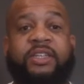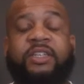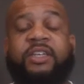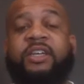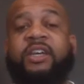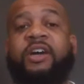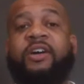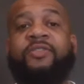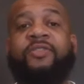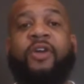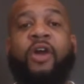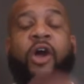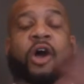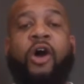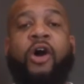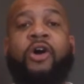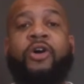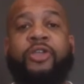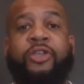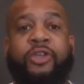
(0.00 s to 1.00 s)
to cover
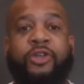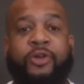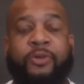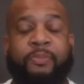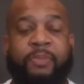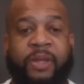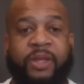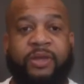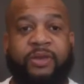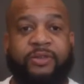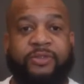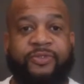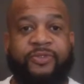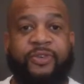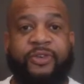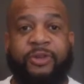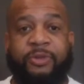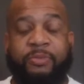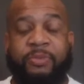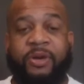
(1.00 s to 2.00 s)
all your bills
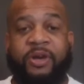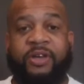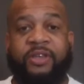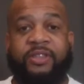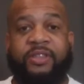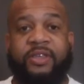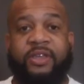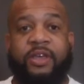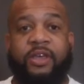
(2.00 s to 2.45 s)
for the month